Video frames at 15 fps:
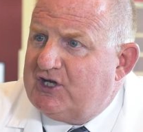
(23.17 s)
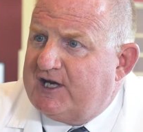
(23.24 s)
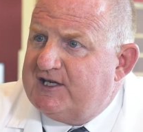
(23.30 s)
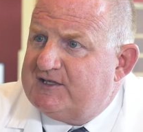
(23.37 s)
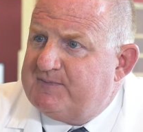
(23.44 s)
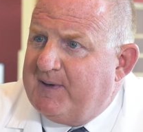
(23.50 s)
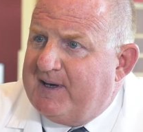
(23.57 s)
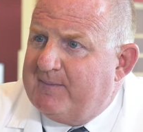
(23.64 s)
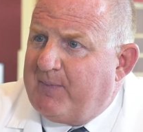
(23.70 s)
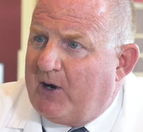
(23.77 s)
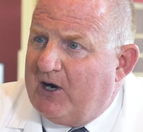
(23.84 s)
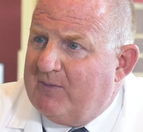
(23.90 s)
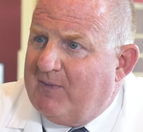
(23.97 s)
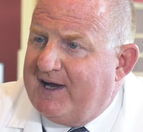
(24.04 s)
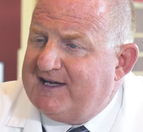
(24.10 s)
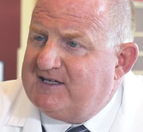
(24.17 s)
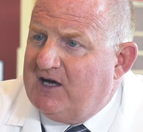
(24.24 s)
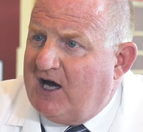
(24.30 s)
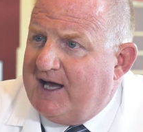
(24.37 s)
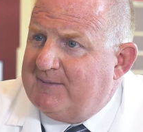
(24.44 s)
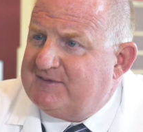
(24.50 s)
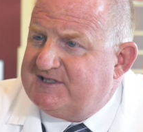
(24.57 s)
I spend part of my
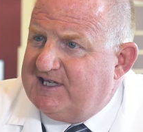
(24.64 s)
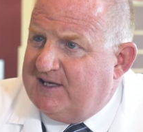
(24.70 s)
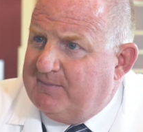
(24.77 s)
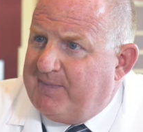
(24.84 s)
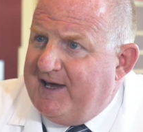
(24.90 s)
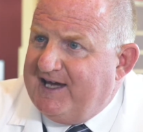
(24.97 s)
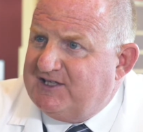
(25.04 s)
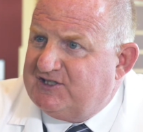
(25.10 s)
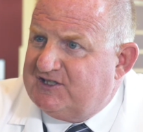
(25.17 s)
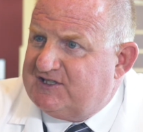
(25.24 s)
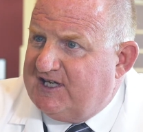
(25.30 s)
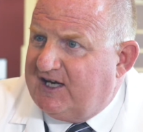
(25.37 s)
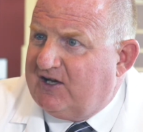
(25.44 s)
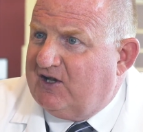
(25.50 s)
time seeing patients in